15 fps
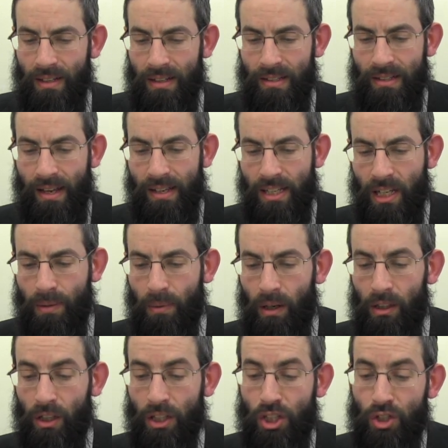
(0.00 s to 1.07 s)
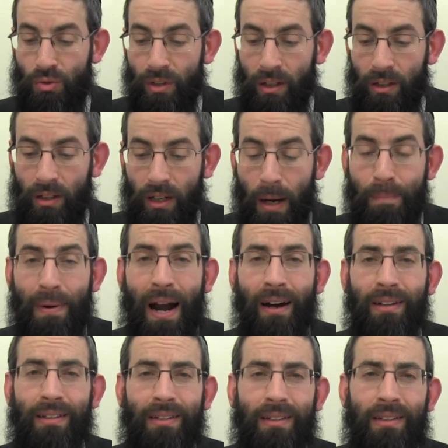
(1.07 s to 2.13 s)
Says the Gemara, like tzricha.
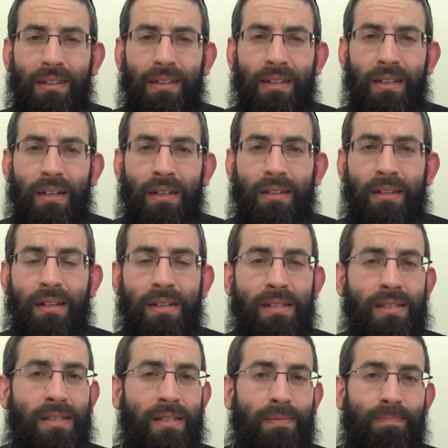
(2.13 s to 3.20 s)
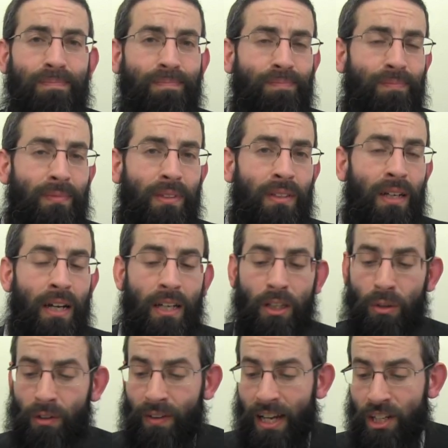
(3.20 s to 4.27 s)
Apparently, this
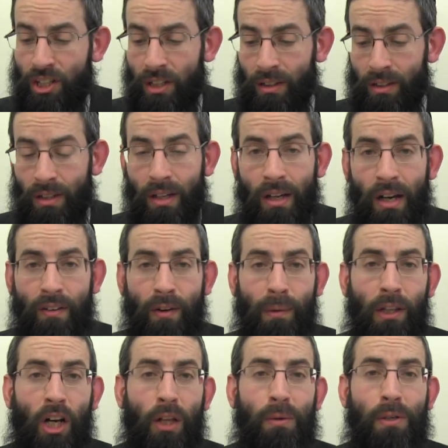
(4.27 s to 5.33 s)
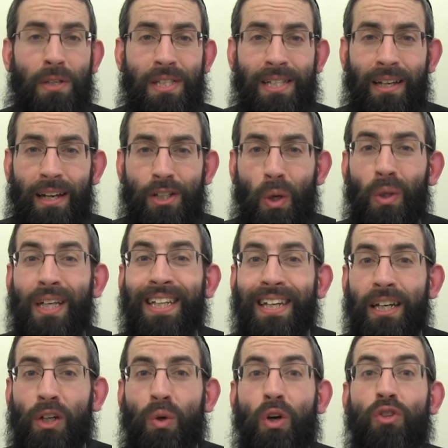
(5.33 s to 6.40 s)
derivation from Halacha Mishmei Sinai is only
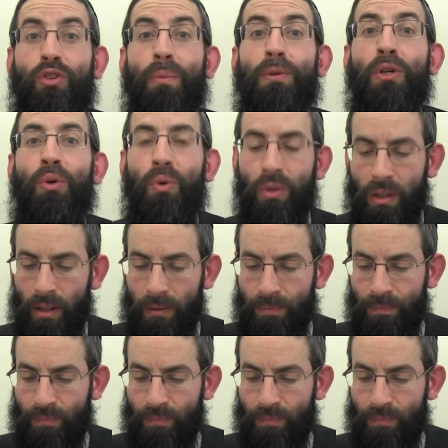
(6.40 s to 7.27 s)
needed according to Rabbi Yehuda.